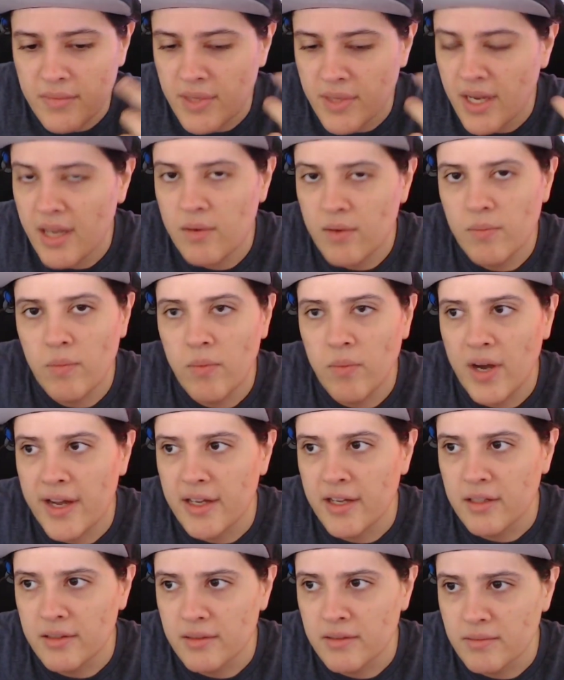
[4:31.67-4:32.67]
And
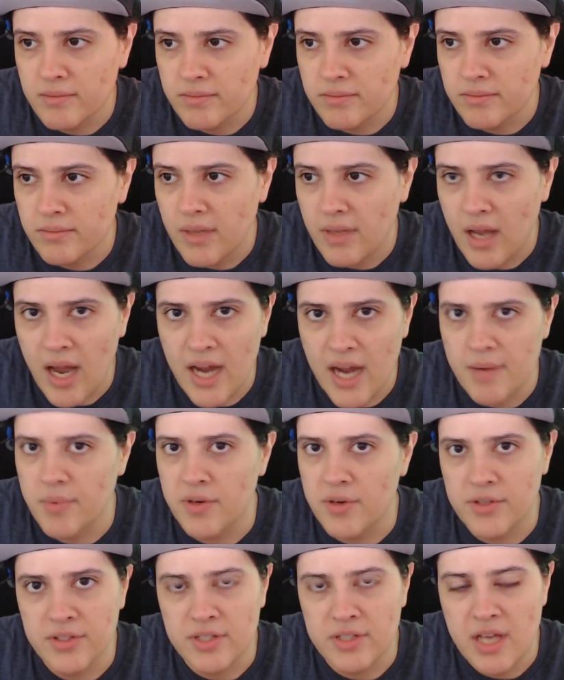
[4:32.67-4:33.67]
while I
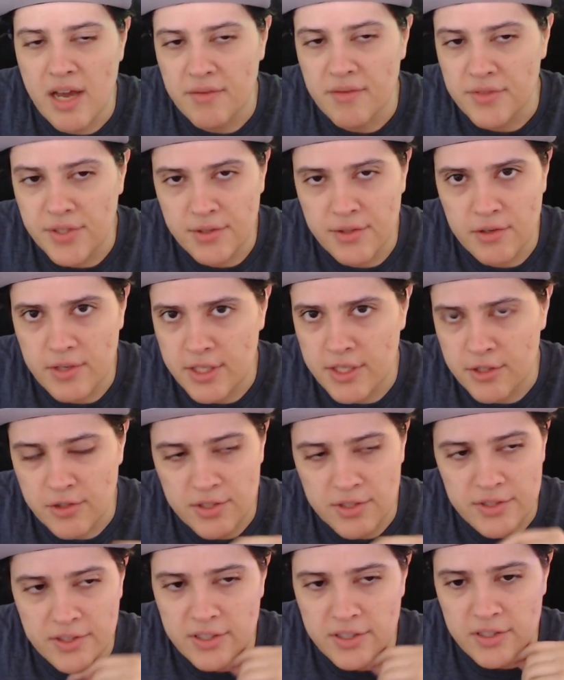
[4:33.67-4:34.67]
personally have zero
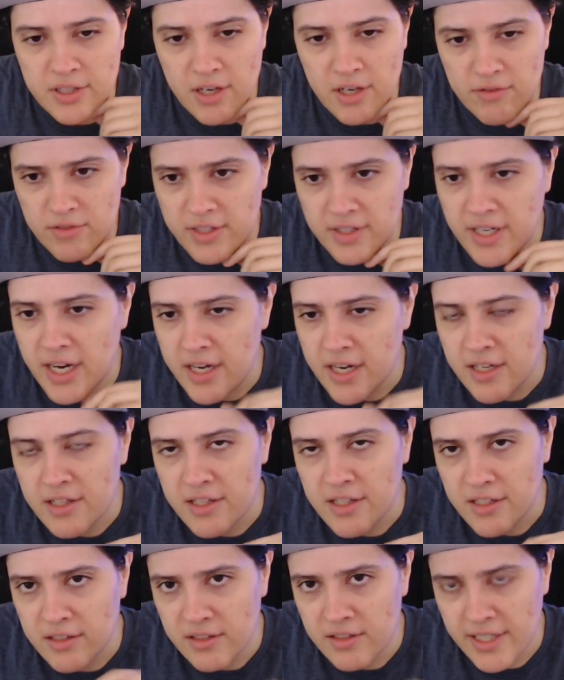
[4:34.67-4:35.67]
interest in covering
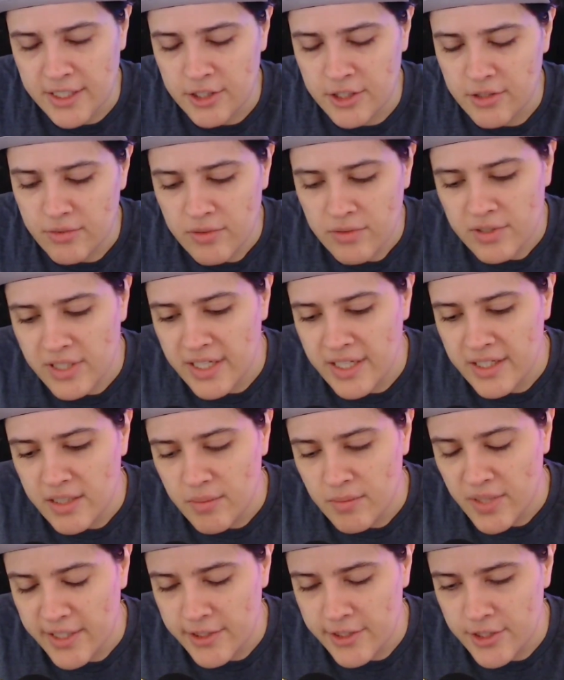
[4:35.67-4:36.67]
anything election related,
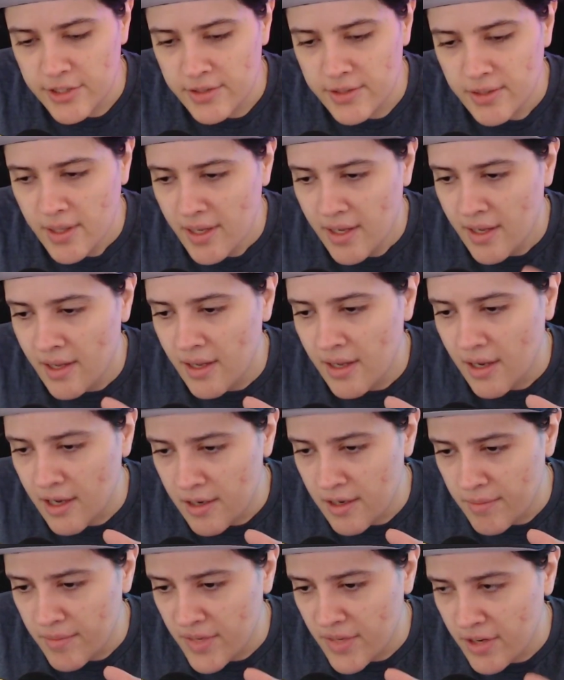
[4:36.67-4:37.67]
mind you,
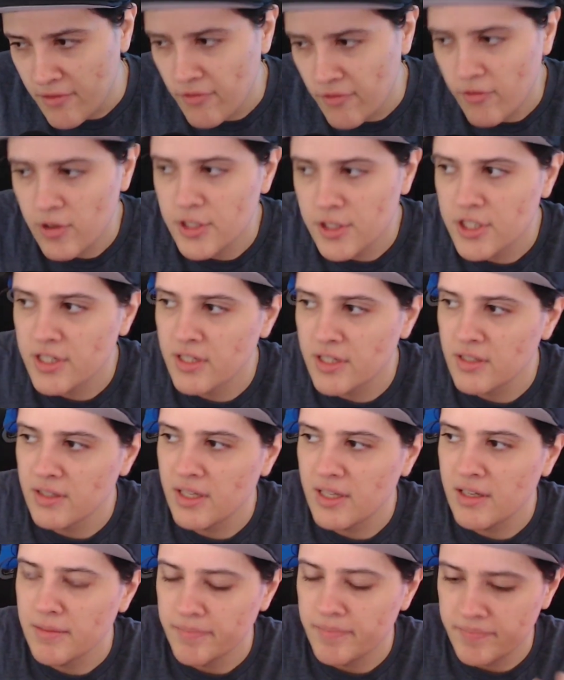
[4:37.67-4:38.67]

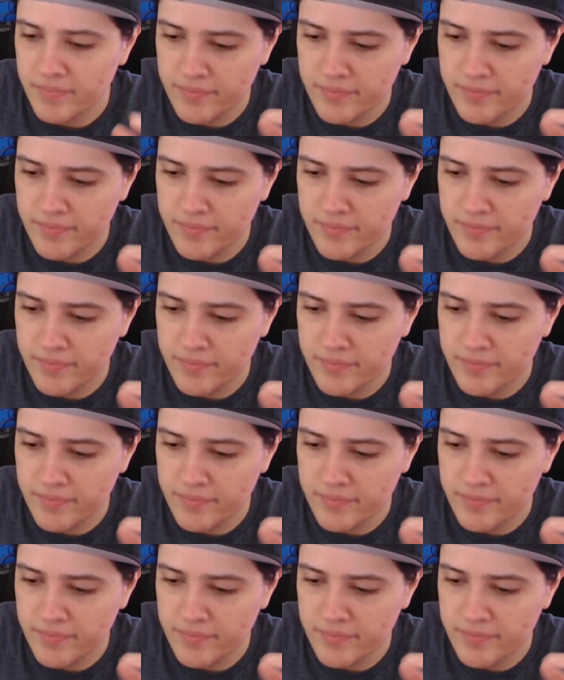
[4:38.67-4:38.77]
unfortunately,